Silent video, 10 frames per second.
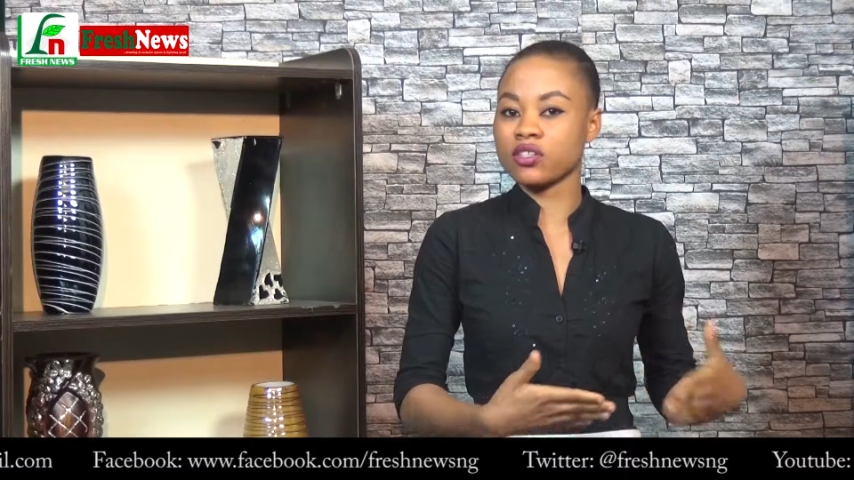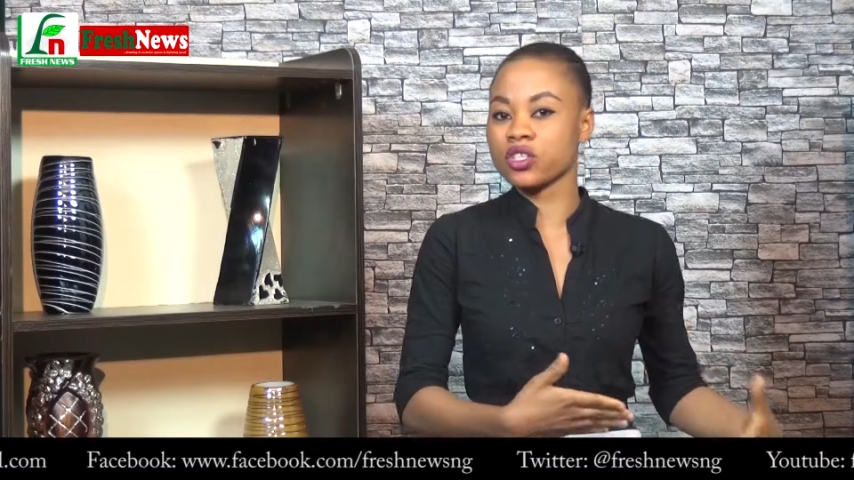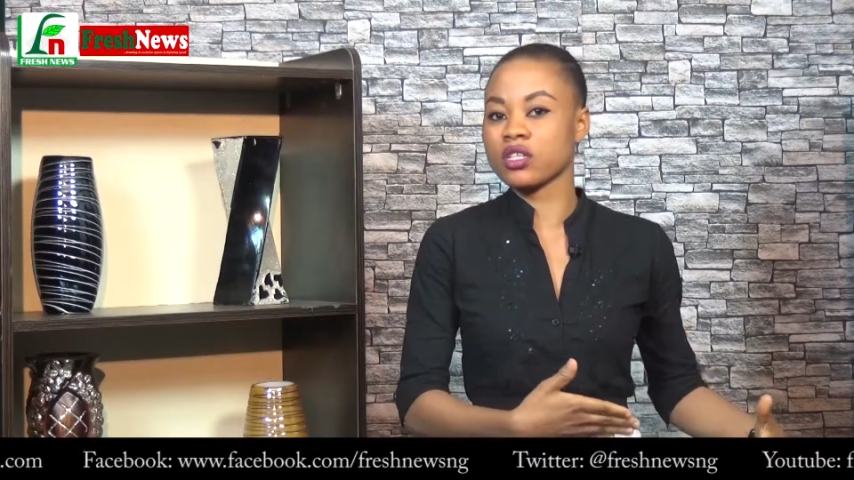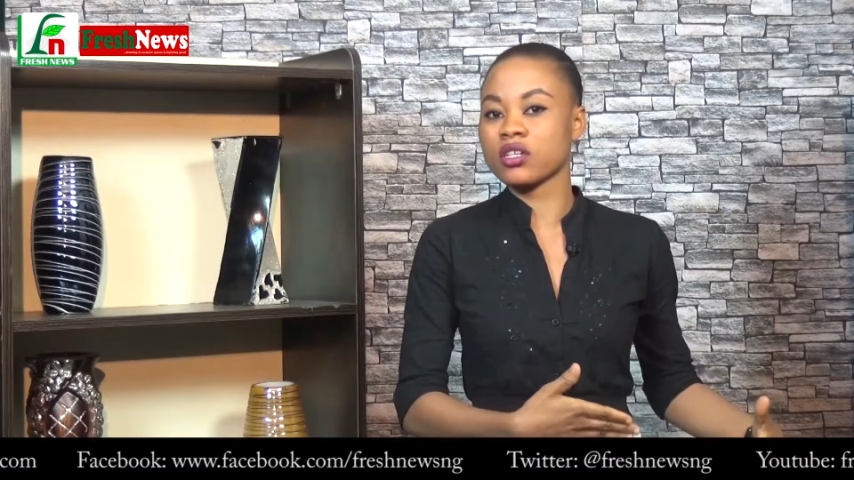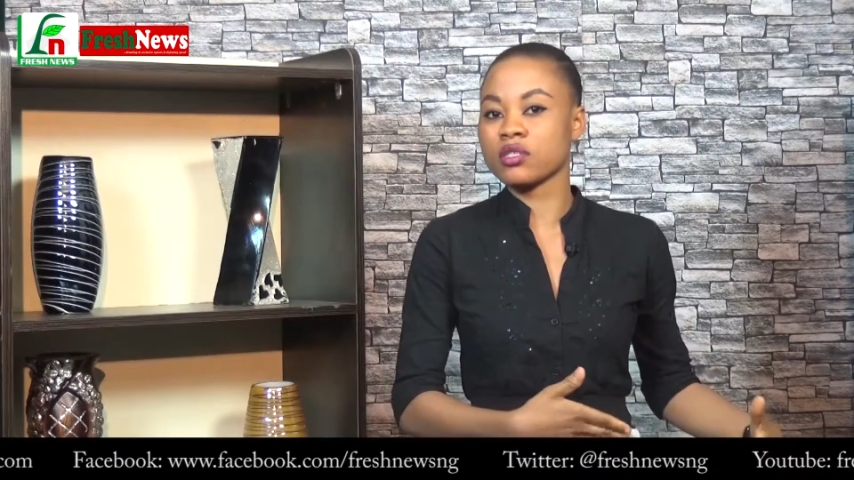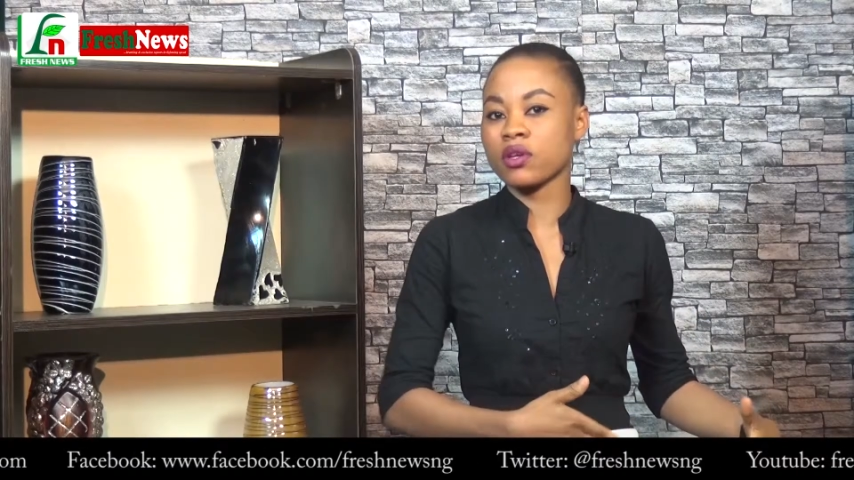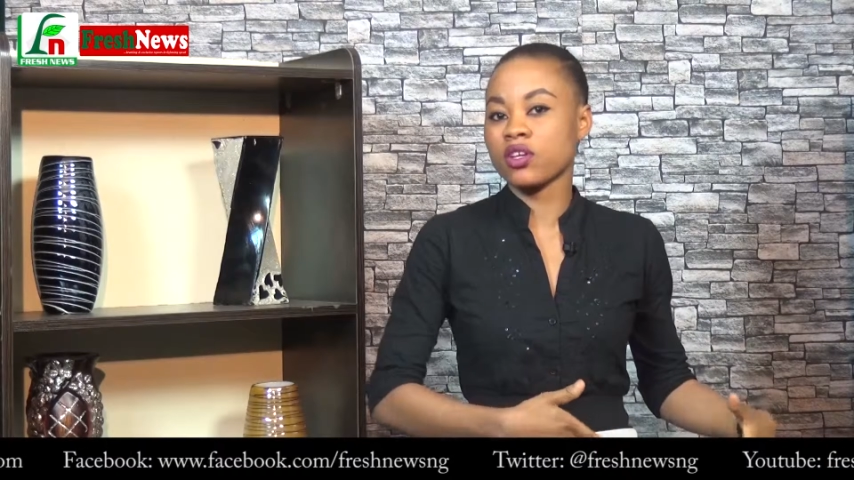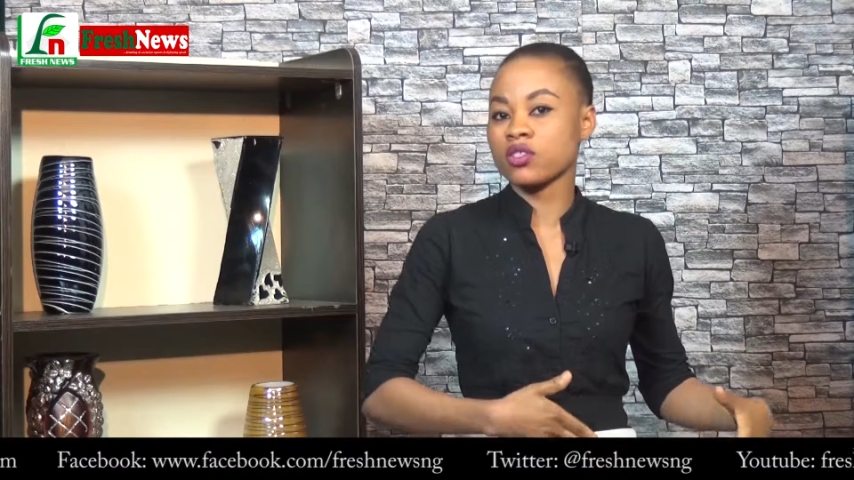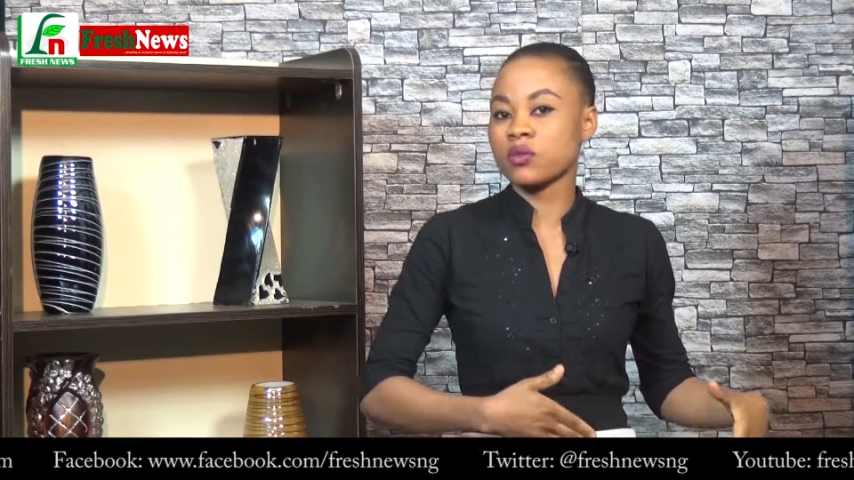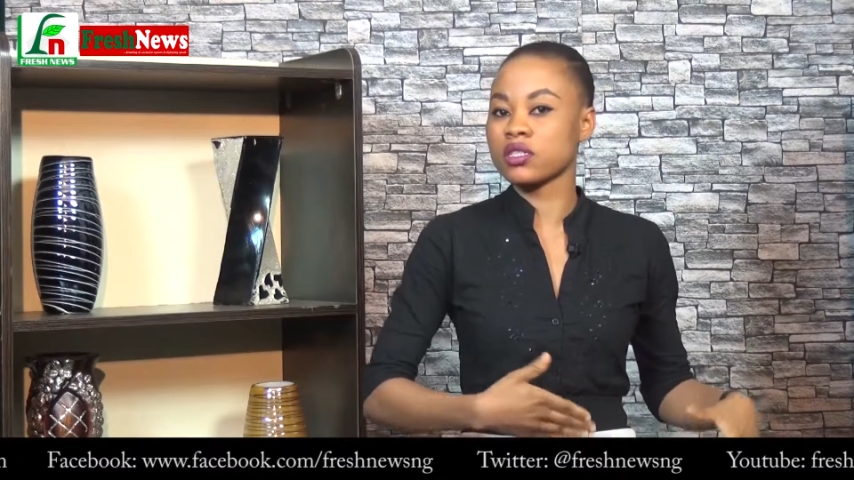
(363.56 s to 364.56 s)
other juniors
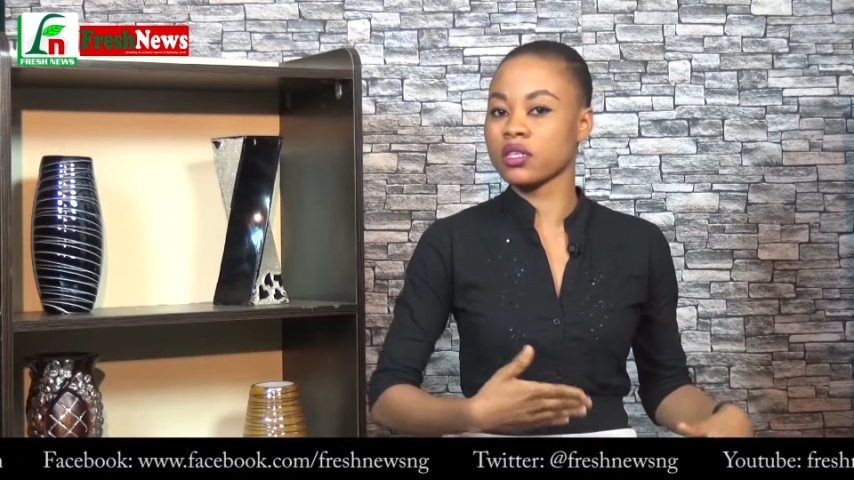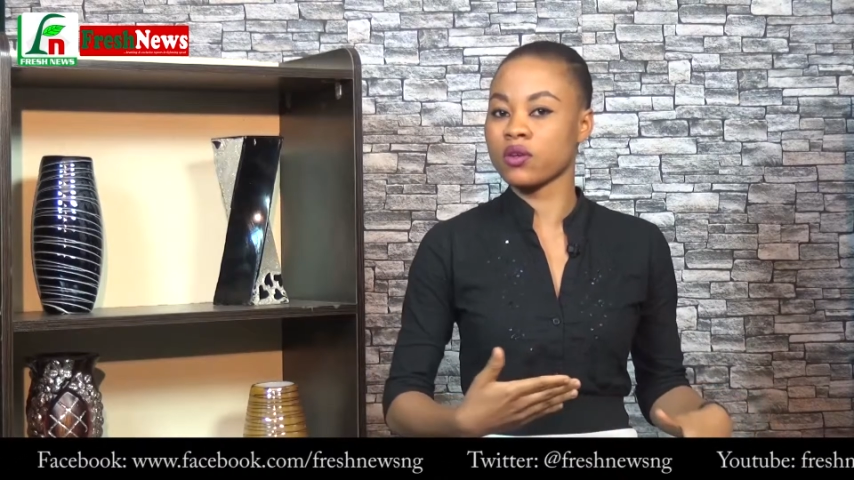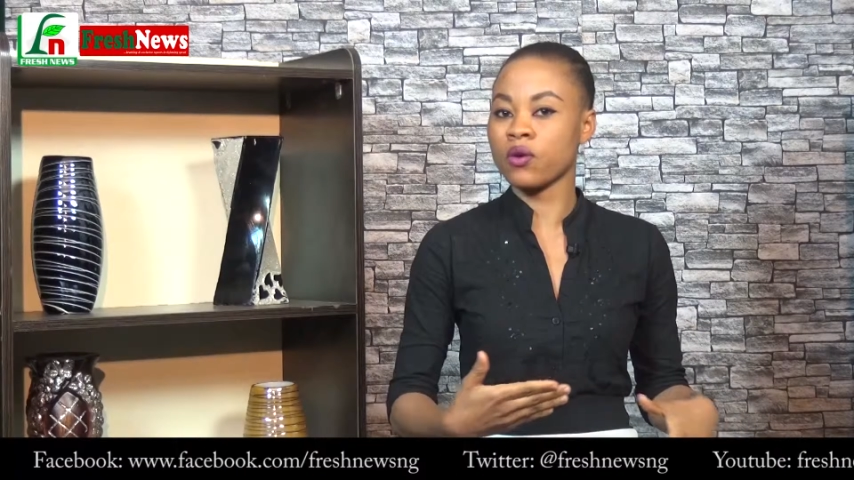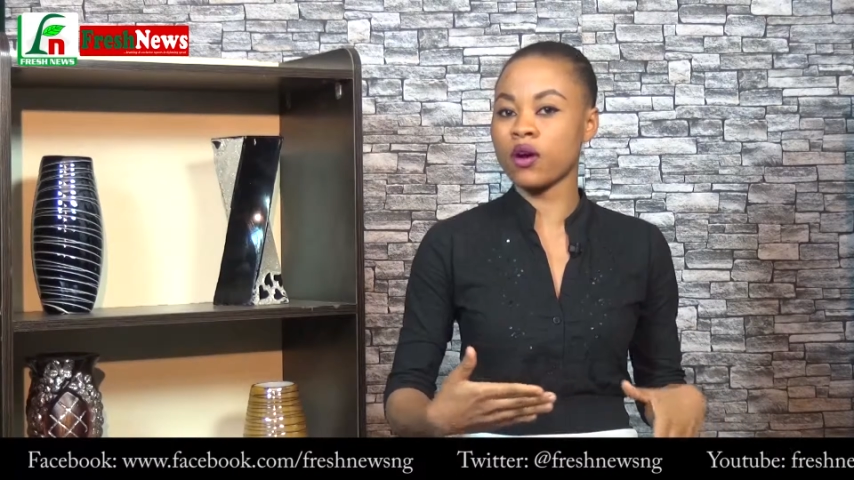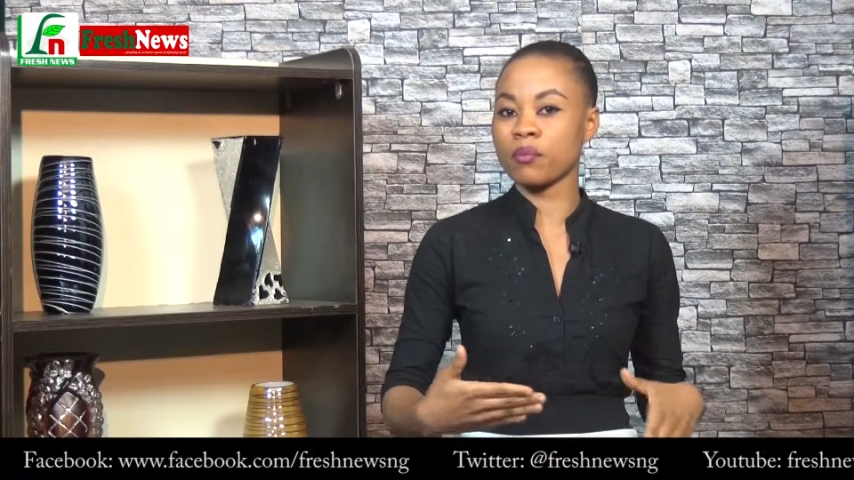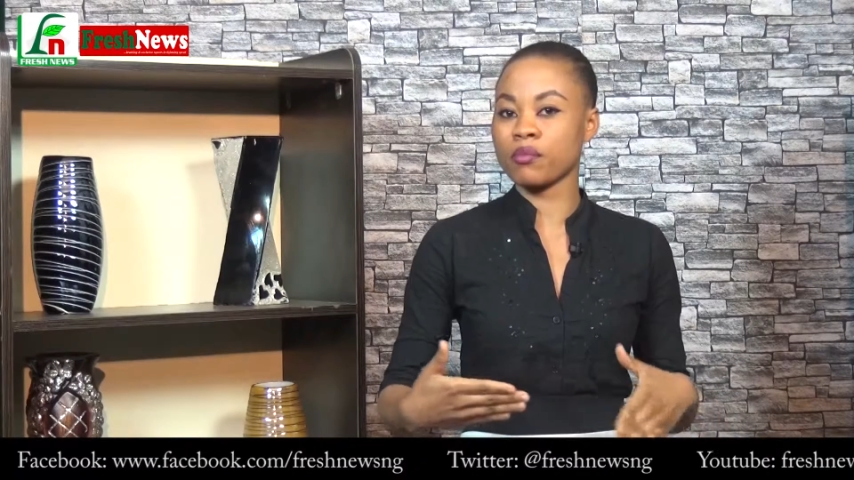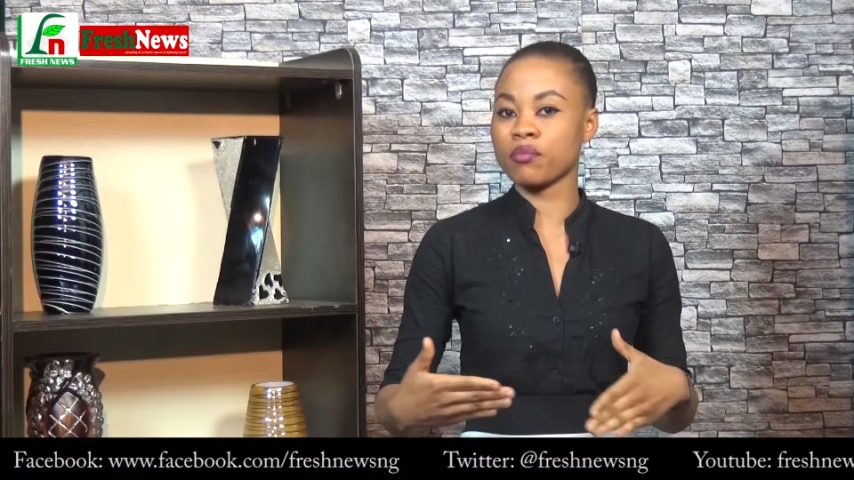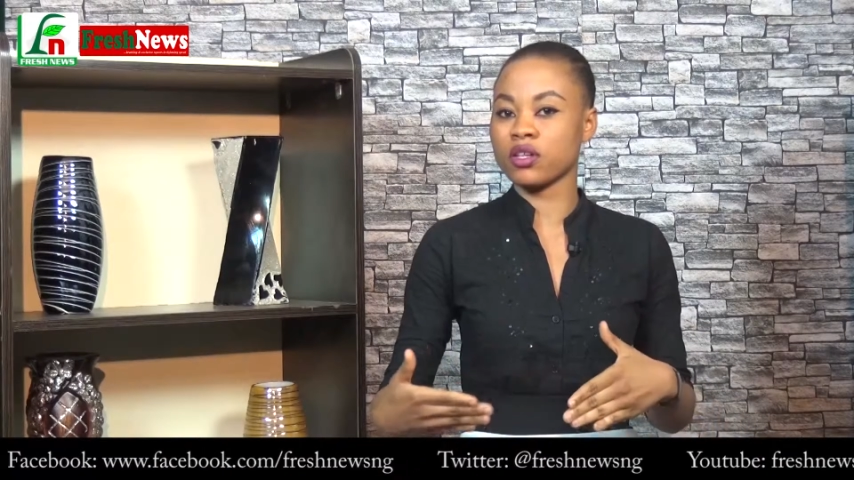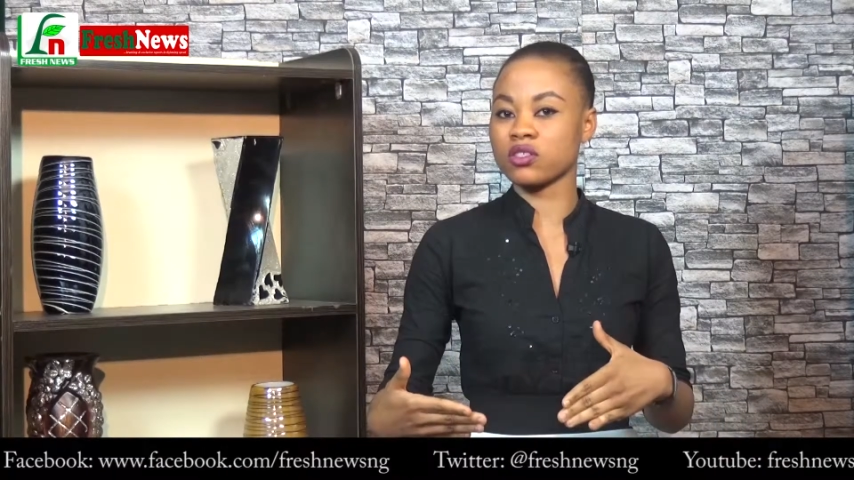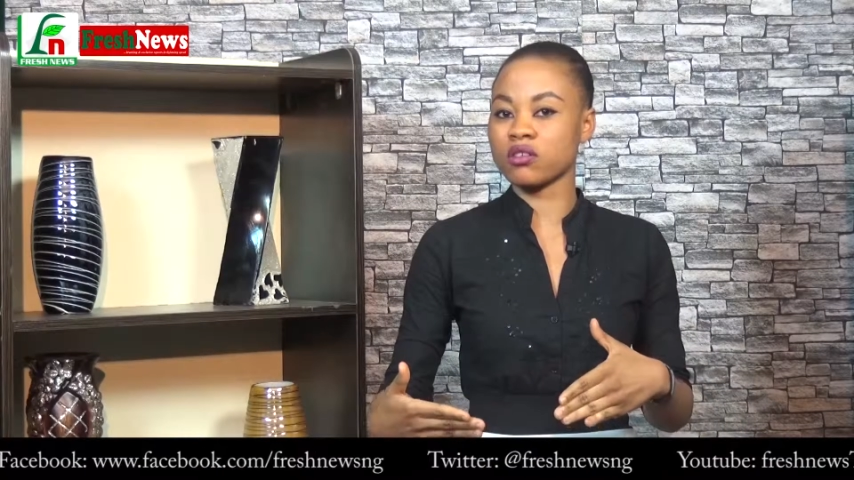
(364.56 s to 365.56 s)
because she wanted a hookup
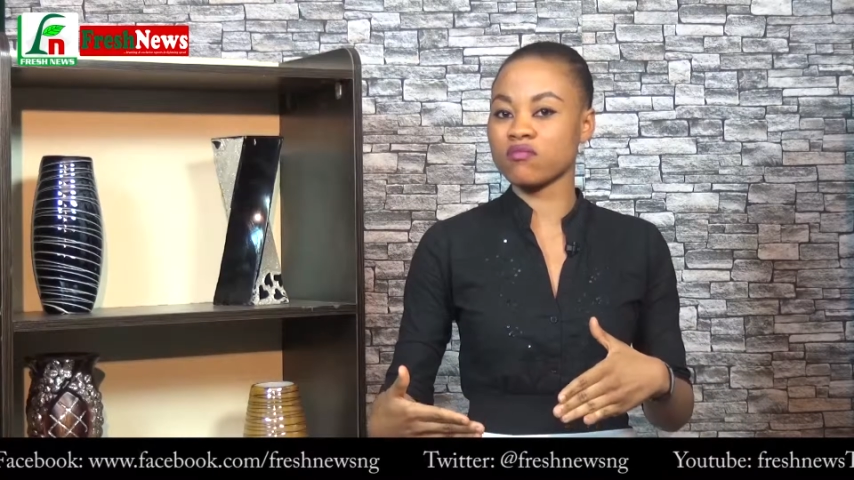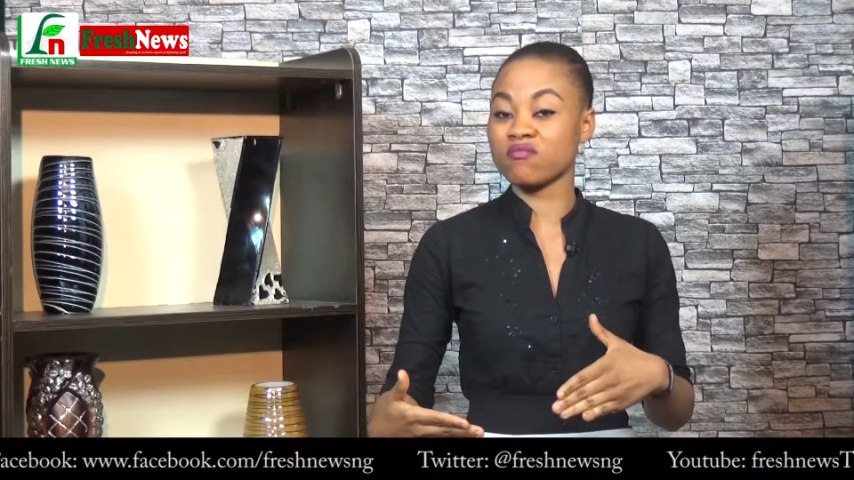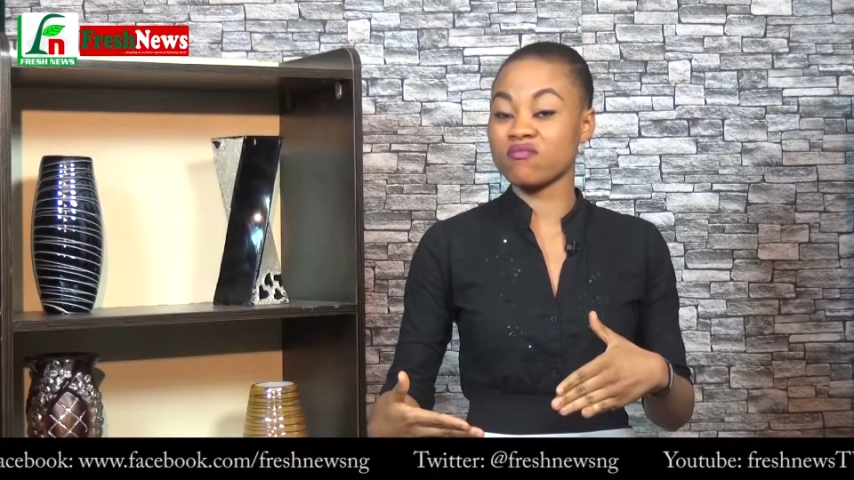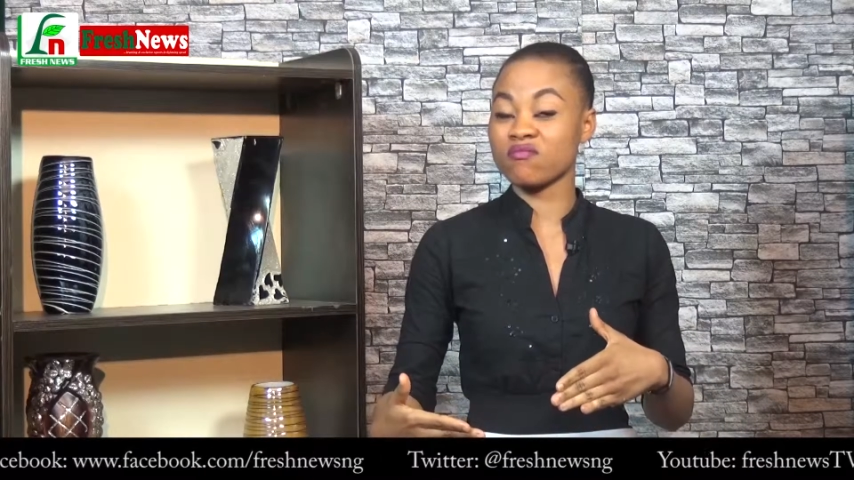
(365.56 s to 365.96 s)
eviction.